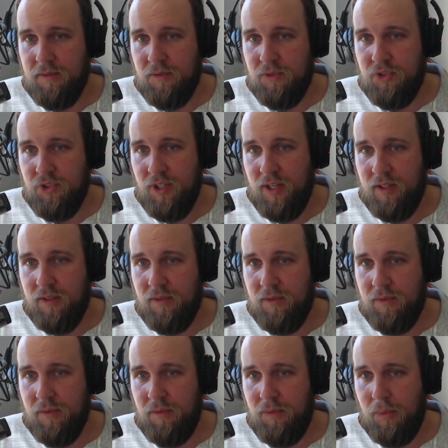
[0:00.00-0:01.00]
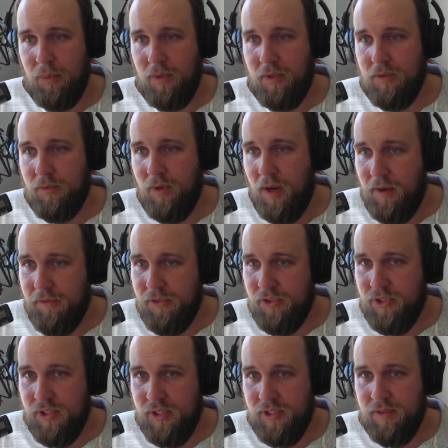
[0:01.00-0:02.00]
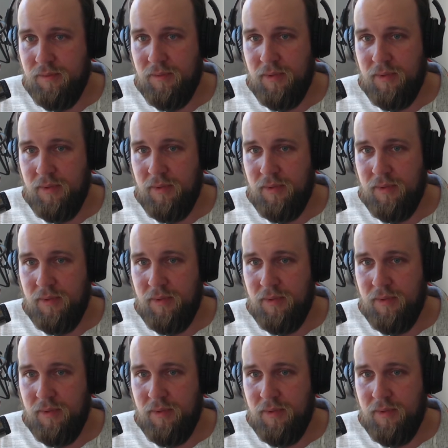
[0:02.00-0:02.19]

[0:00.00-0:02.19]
check if we want 5G